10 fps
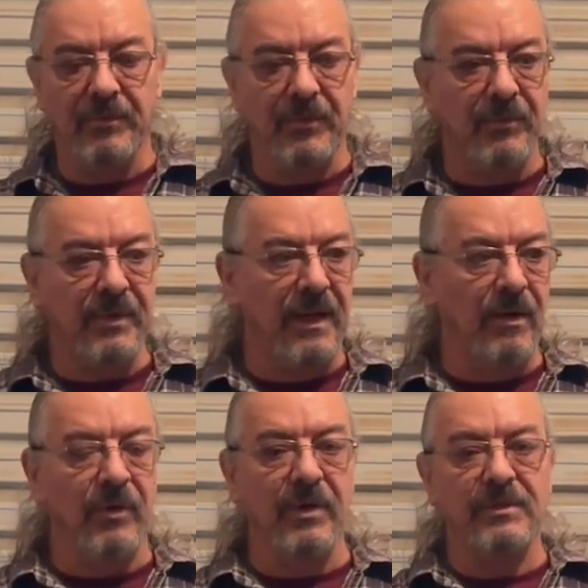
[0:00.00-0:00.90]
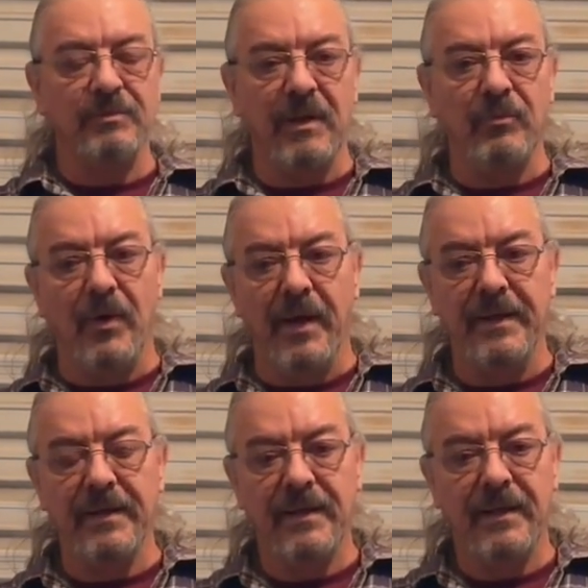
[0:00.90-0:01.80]
And now we're going to explain why.
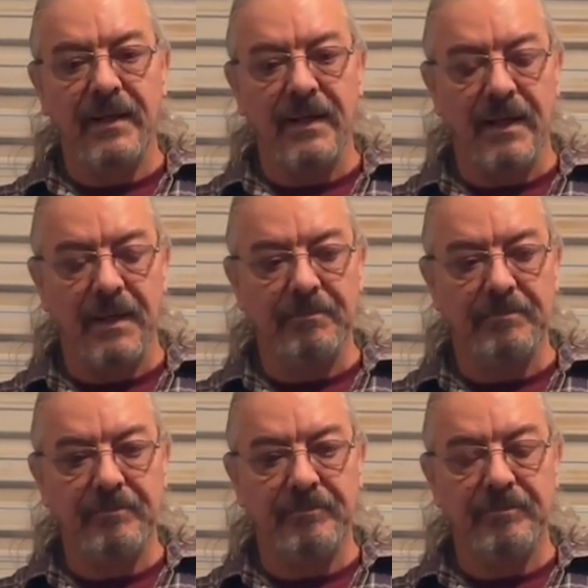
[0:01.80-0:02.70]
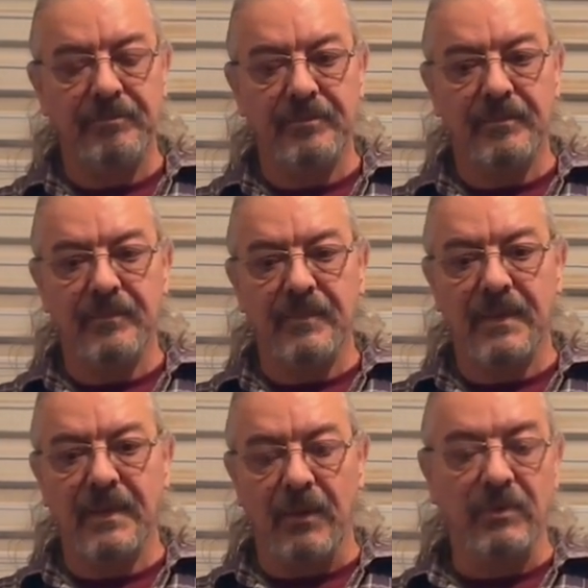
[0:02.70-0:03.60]
I
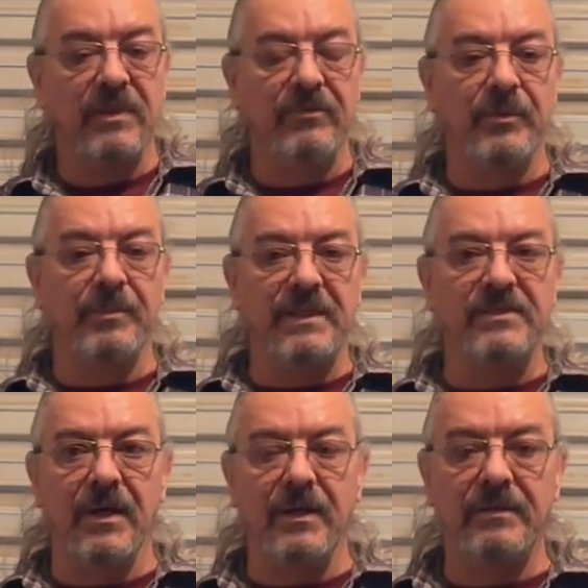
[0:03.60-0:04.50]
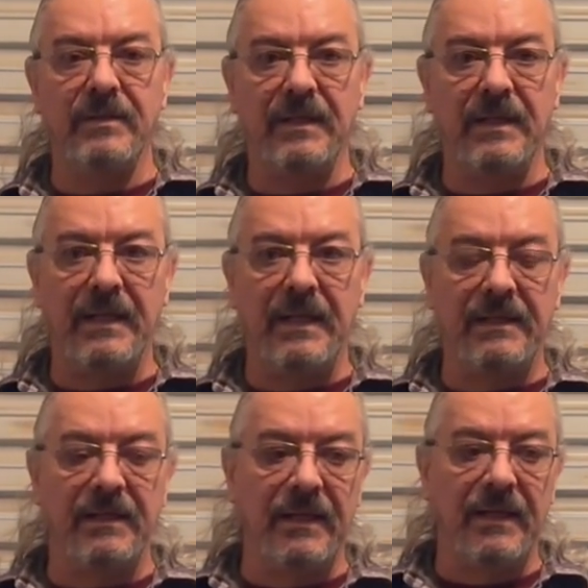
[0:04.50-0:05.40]
was living with my son.
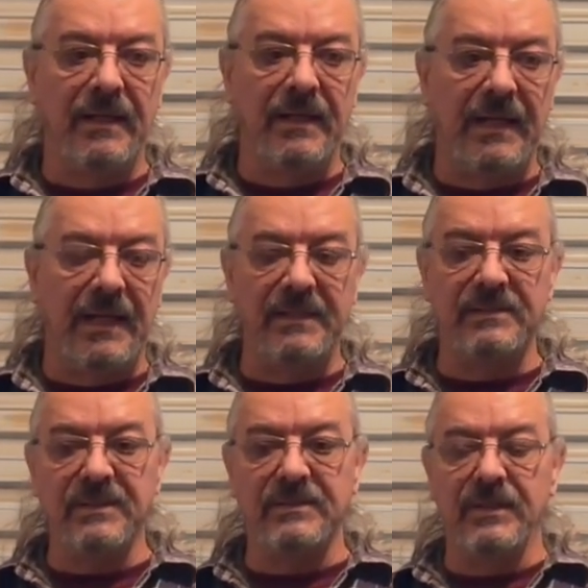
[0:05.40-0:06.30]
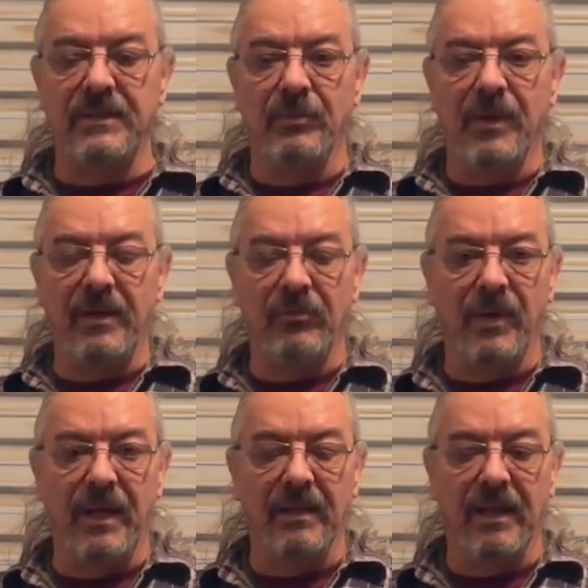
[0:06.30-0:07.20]
He insisted that when I
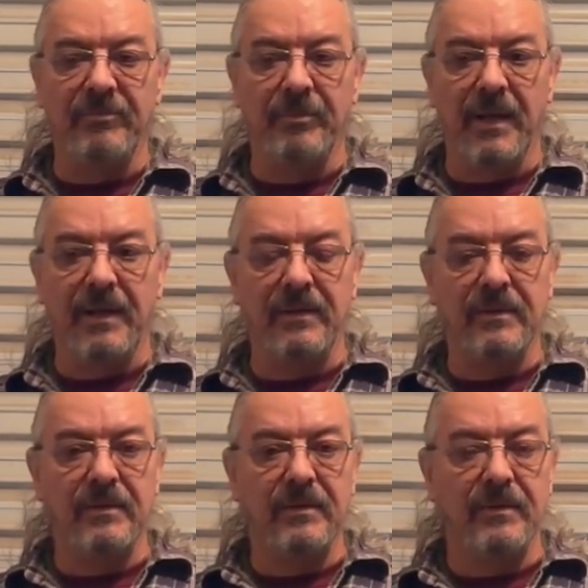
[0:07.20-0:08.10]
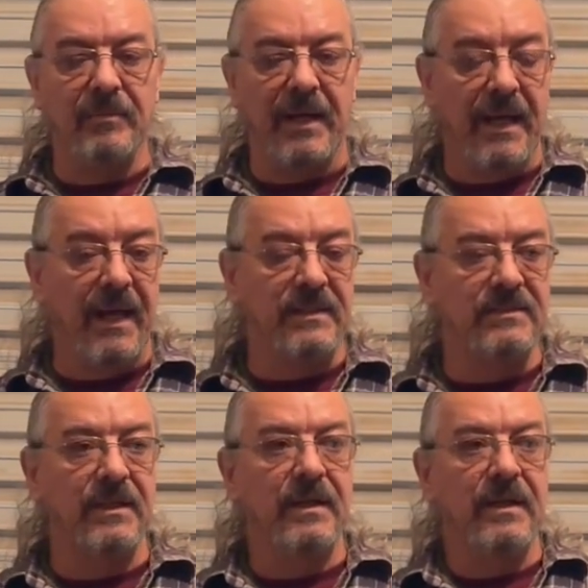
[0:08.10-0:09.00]
left my
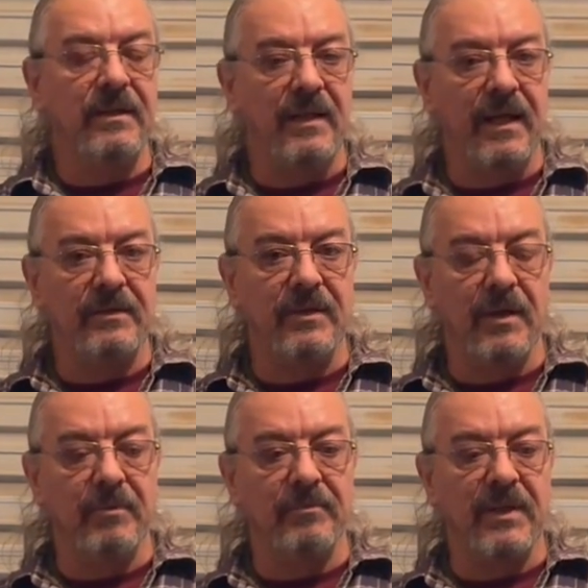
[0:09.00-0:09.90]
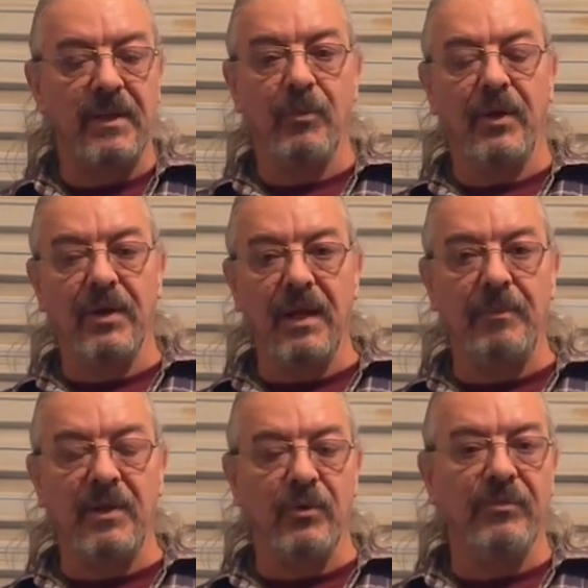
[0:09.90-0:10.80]
ex, that they weren't going to let
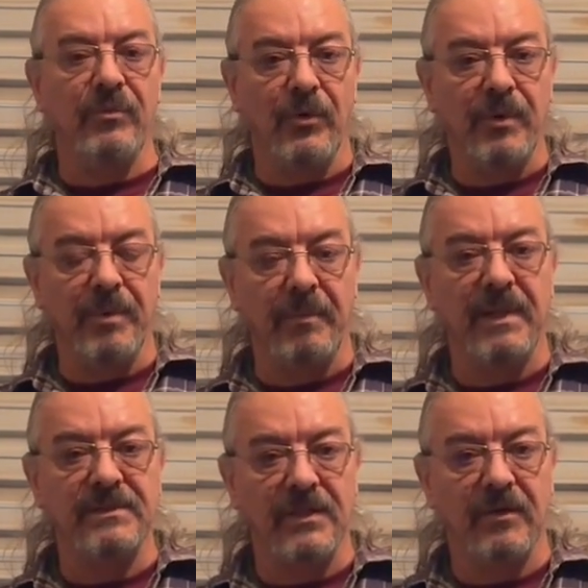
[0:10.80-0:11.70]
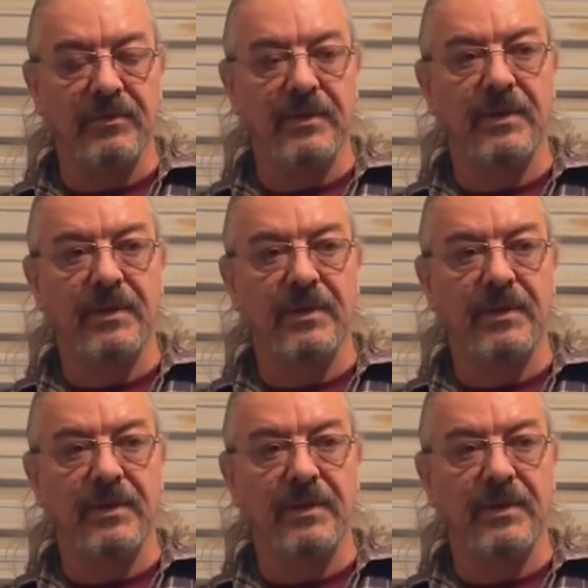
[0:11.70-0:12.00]
me go to Florida by myself.